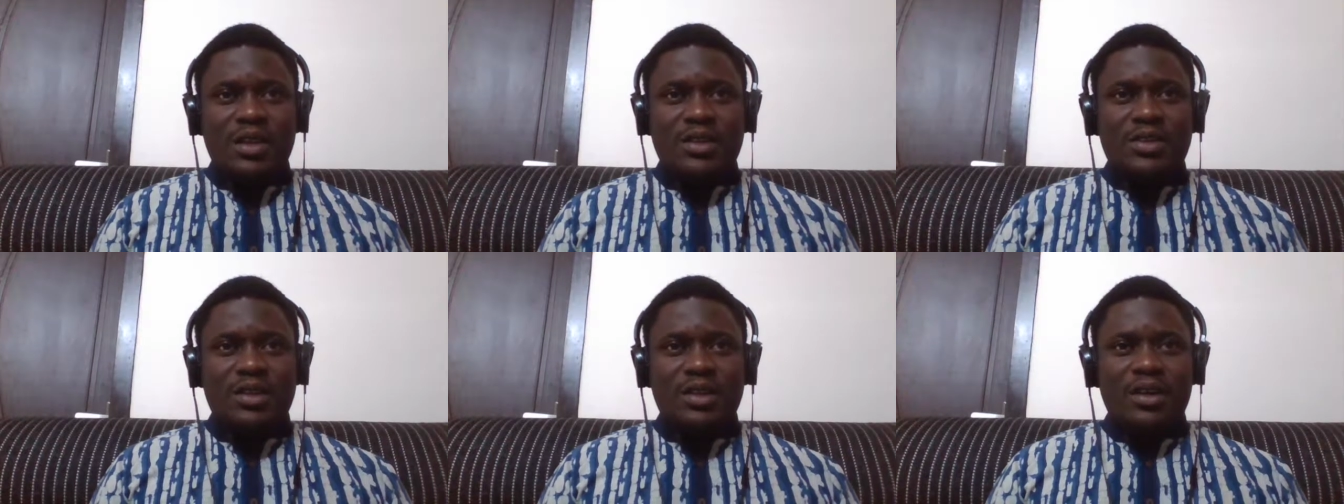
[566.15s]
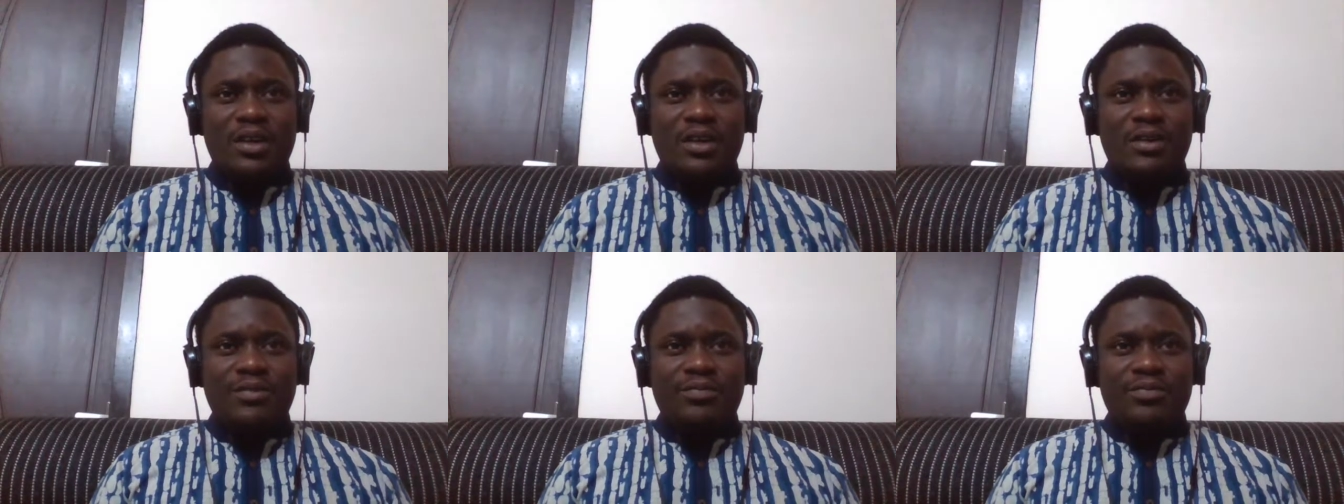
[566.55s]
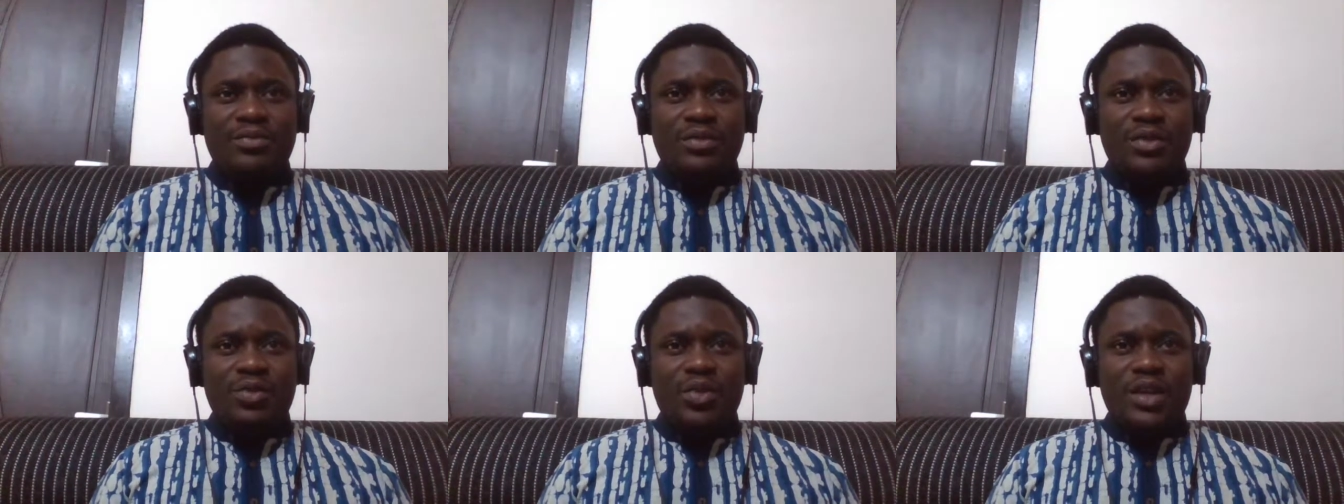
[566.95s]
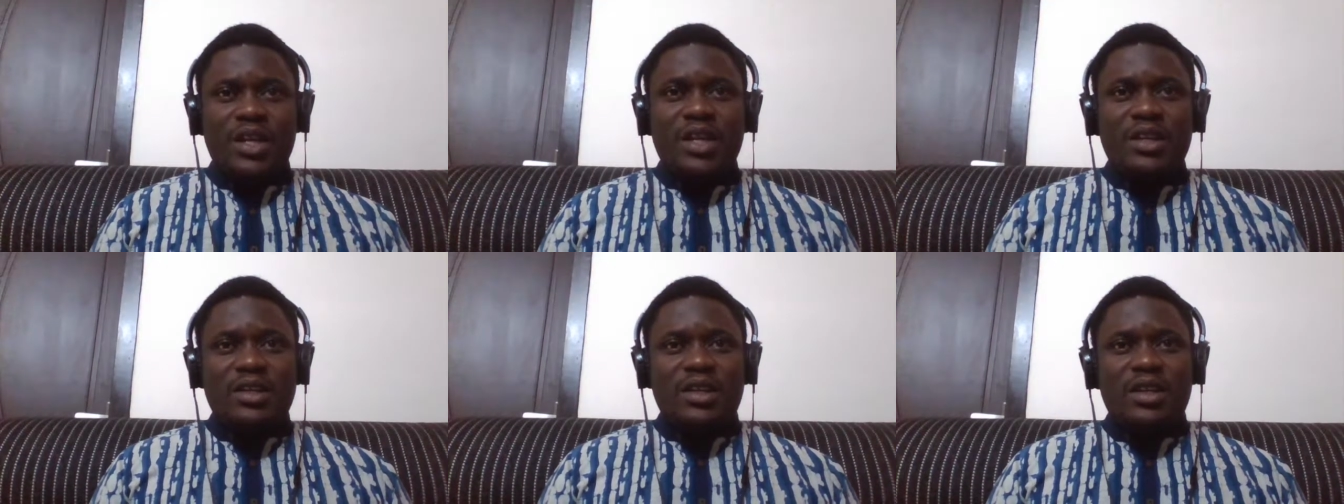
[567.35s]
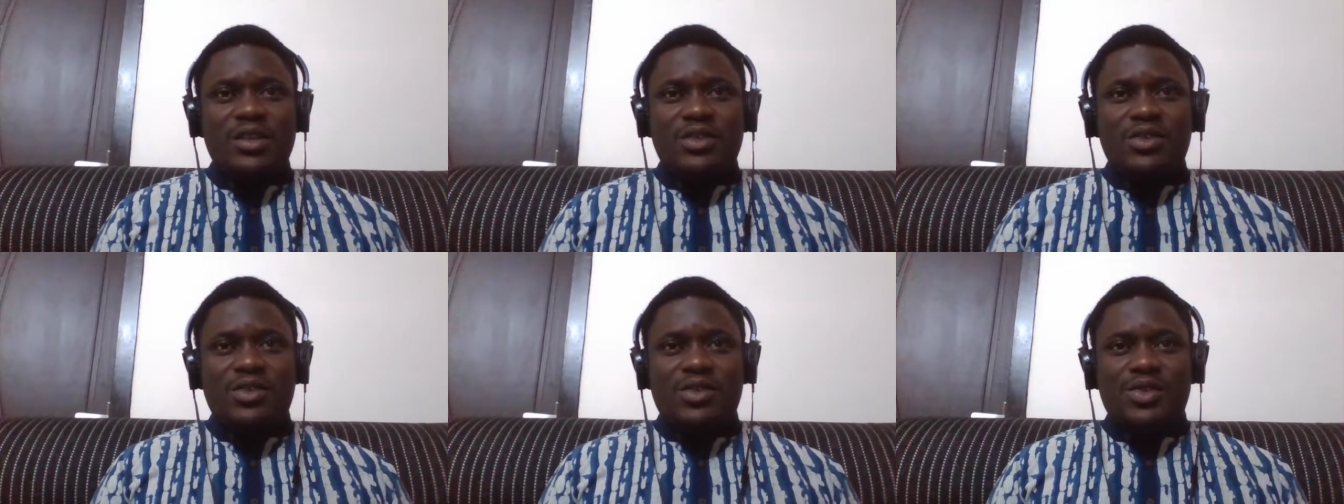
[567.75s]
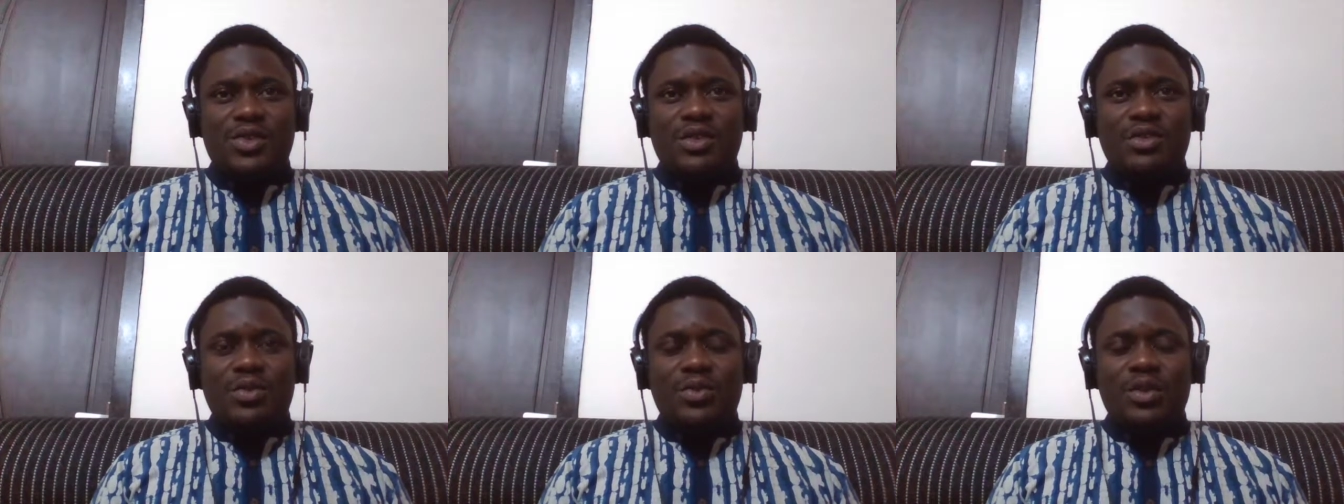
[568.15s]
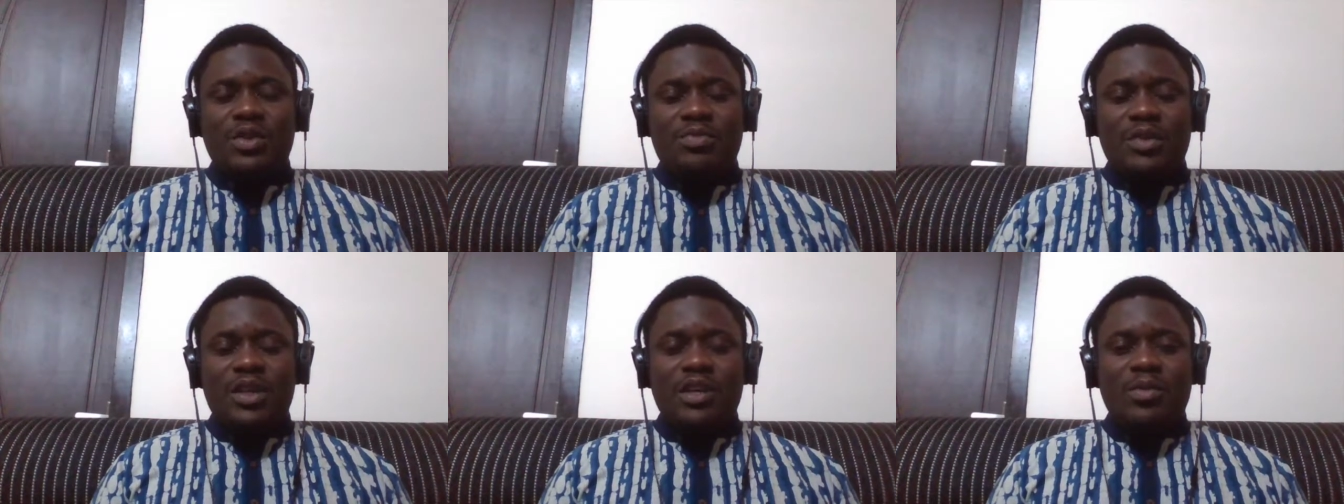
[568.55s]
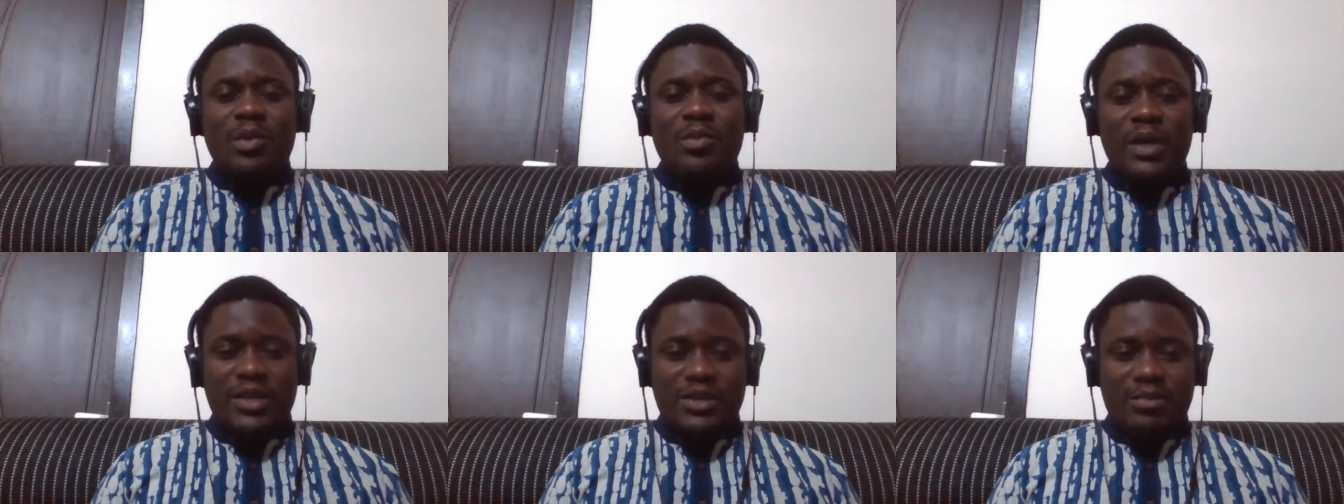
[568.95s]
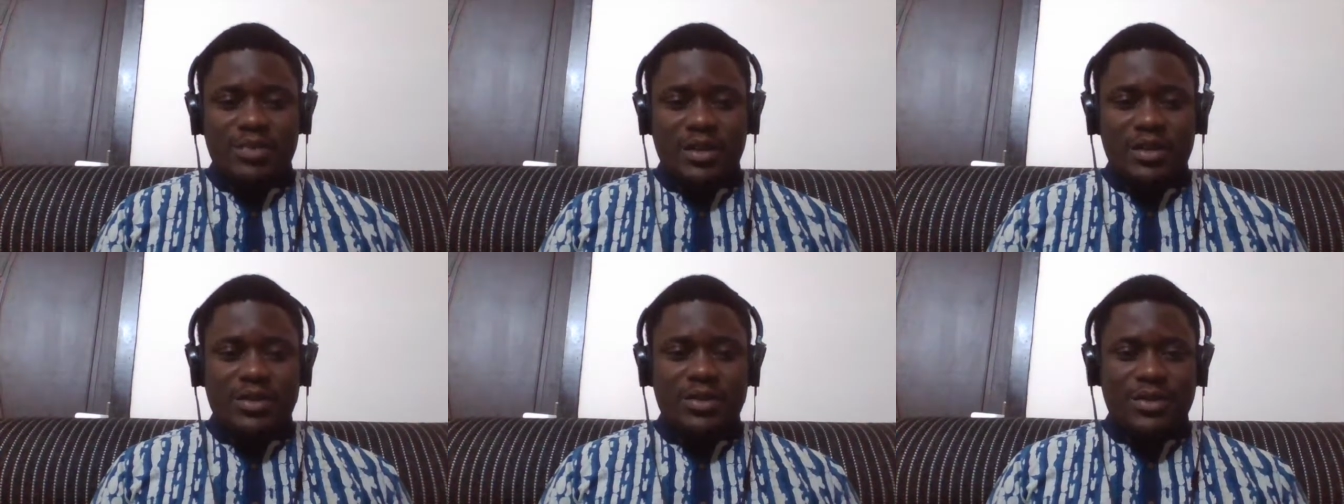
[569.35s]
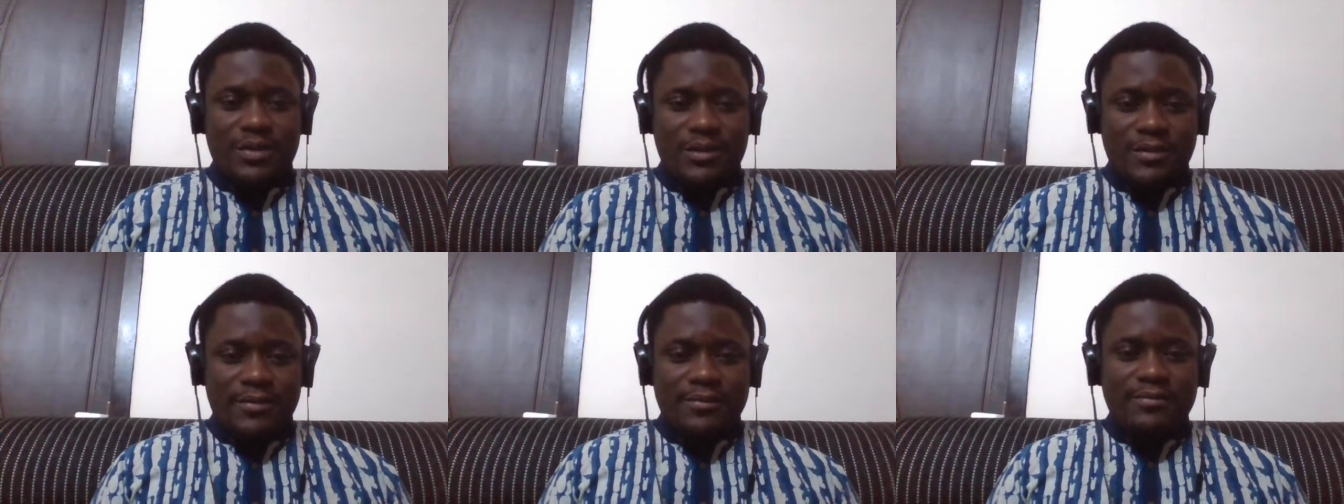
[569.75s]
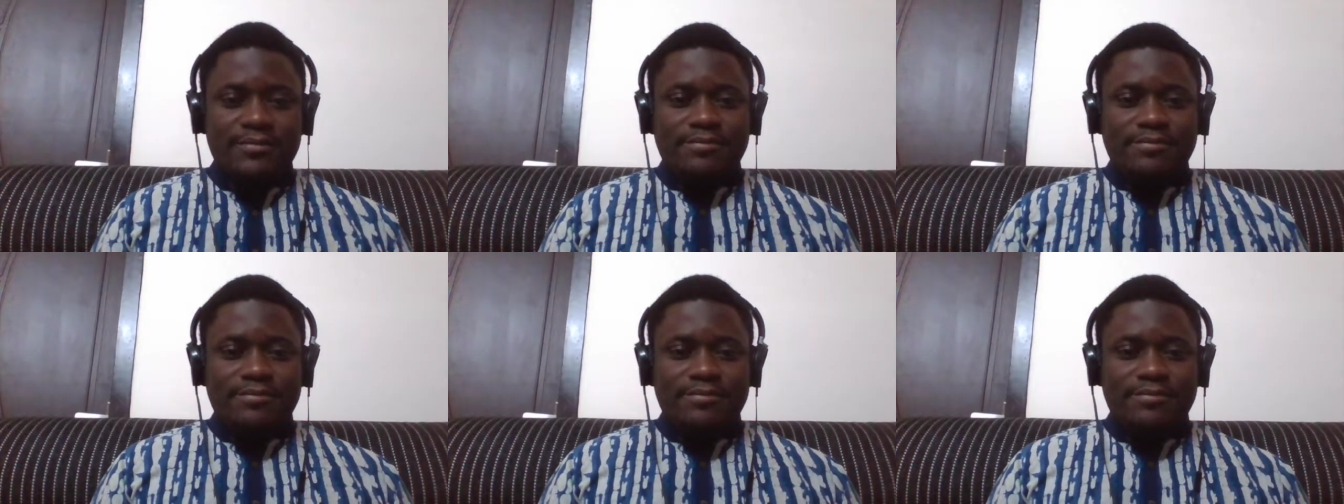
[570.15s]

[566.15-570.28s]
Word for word: that are working hard to see the world become a better place.